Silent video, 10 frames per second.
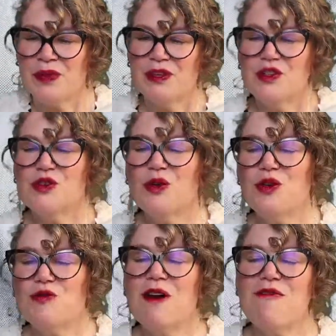
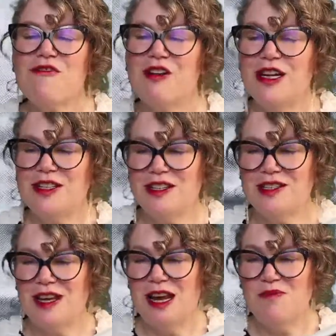Scrooge reverently
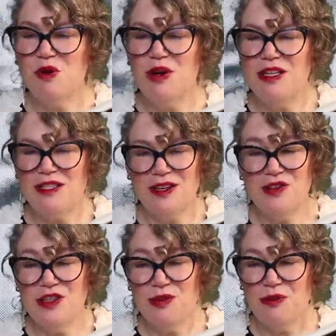disclaimed all
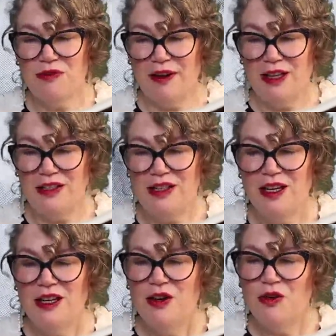intention to offend,
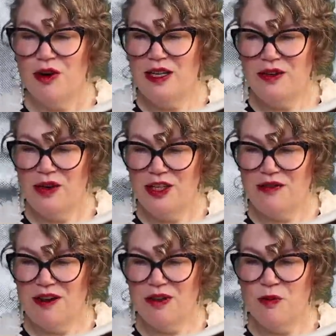or any knowledge of
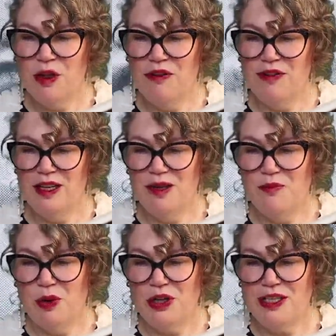having wilfully
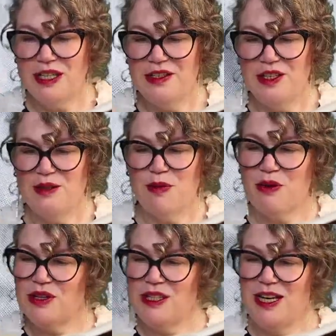bonneted the
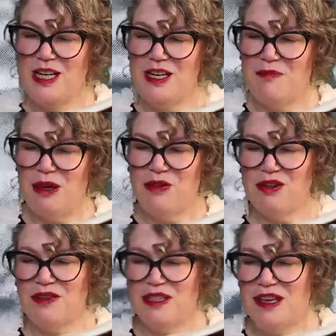spirit at any period
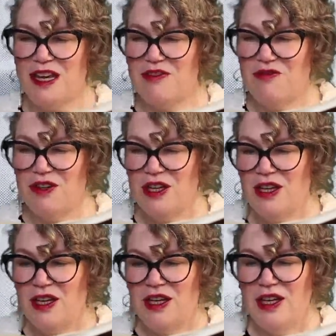of his life.
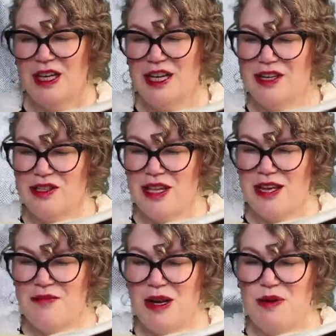He
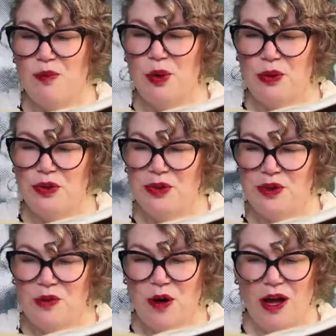then made bold to
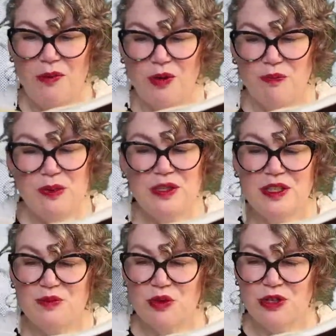inquire what
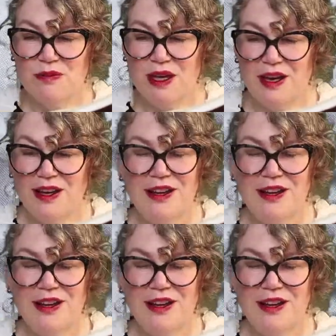business brought him there.